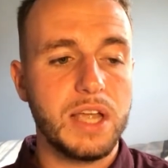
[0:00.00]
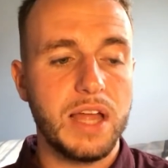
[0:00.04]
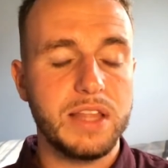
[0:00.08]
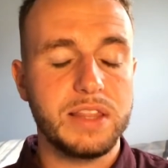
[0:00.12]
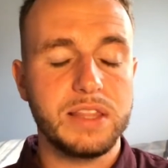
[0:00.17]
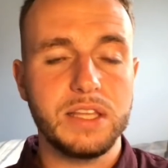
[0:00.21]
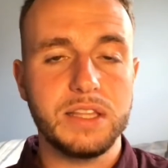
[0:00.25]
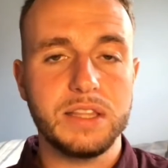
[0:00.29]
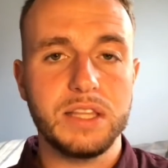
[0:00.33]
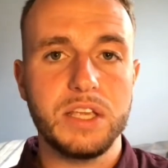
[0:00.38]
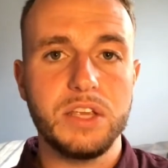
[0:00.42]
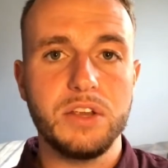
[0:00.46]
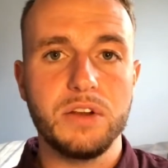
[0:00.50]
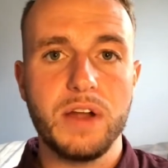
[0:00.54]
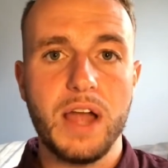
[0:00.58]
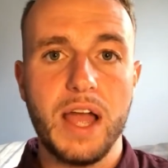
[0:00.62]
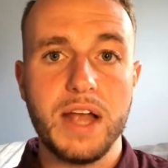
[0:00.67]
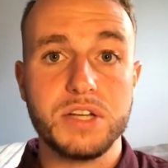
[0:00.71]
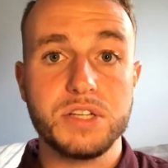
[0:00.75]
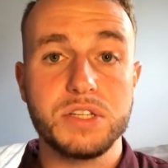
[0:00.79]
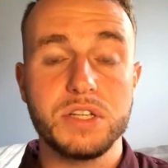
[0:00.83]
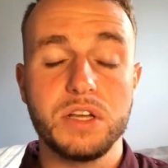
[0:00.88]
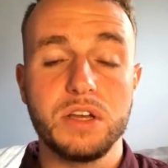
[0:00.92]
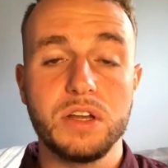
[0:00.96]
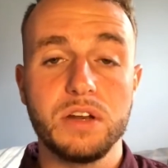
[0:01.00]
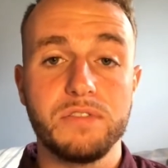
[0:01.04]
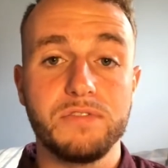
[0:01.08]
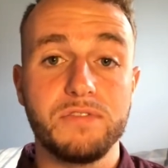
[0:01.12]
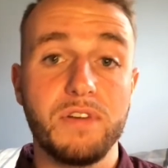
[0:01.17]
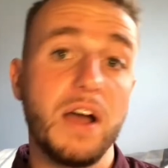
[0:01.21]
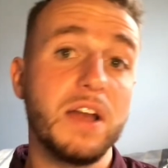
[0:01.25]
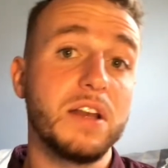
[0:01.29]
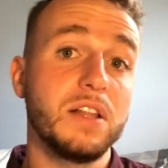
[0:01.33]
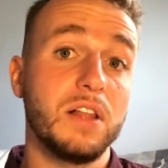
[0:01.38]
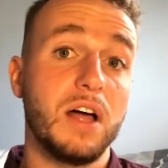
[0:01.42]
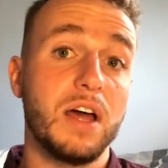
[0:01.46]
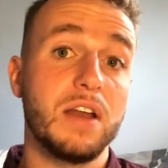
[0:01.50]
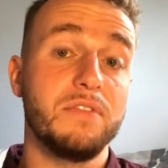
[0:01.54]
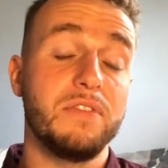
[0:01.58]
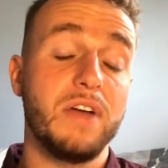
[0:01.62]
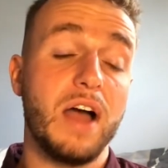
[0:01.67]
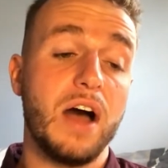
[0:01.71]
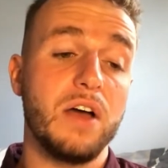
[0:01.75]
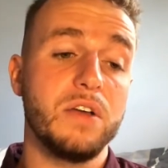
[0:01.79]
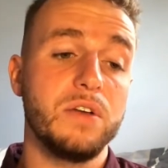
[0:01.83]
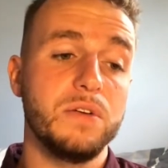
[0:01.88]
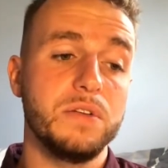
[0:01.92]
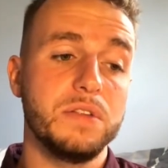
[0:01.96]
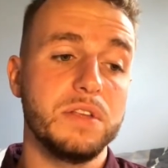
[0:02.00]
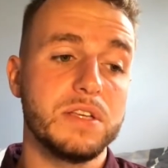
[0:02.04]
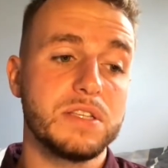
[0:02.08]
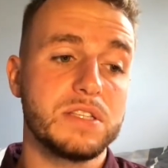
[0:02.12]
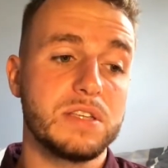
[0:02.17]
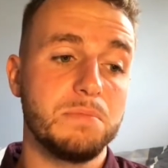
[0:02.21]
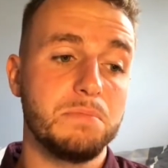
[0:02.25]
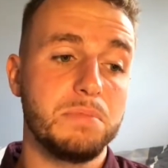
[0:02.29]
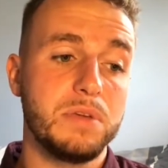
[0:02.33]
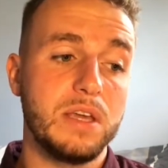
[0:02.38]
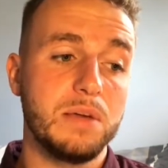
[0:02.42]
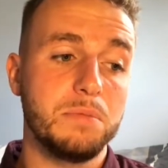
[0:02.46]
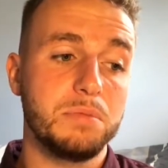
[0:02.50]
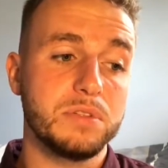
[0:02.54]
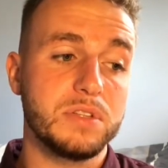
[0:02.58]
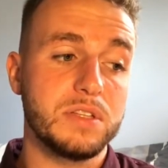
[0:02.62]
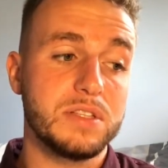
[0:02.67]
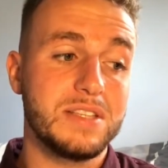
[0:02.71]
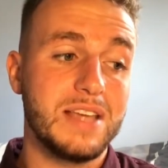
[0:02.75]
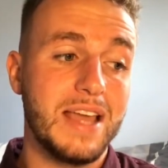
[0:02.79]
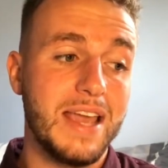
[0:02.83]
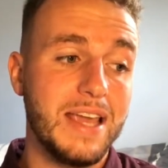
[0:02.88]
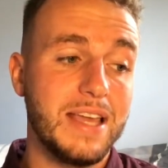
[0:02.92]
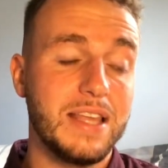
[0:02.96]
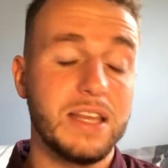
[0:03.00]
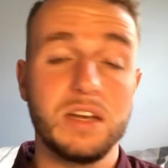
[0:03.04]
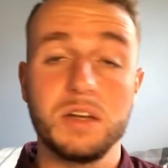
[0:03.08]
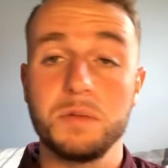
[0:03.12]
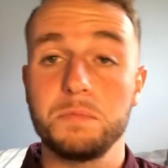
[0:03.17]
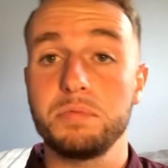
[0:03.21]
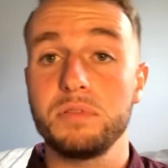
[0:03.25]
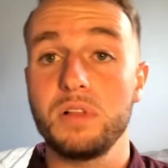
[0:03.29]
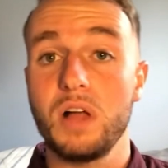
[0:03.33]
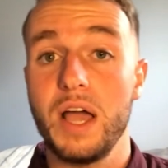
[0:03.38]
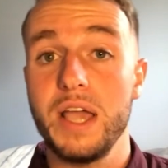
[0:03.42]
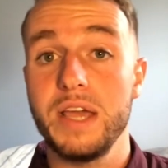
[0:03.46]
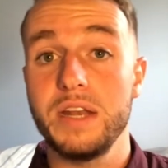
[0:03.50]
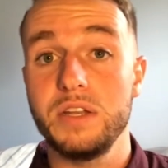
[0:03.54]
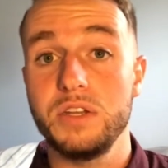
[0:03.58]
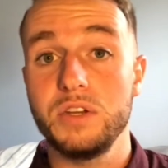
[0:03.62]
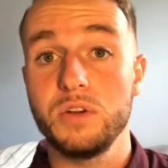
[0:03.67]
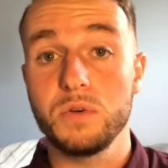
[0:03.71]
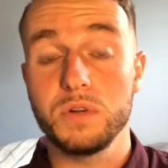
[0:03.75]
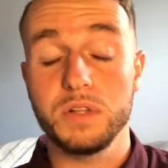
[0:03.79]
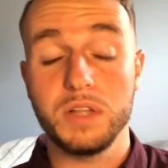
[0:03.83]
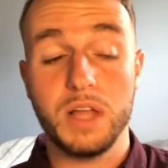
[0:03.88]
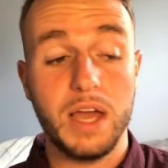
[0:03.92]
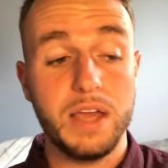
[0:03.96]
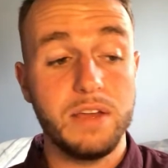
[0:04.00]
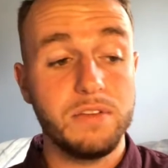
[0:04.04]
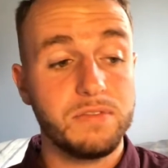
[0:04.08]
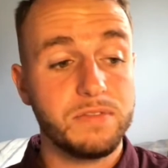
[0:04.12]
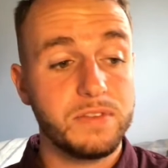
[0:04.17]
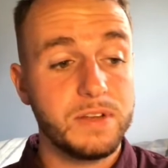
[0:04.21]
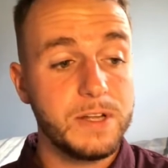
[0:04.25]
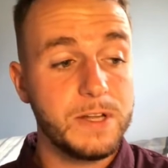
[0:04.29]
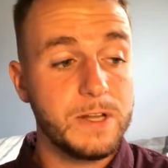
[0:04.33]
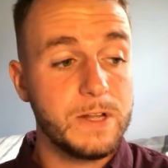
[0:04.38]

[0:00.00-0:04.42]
I think that you're actually going to find a lot of value in this and be able to take it and apply it in your life.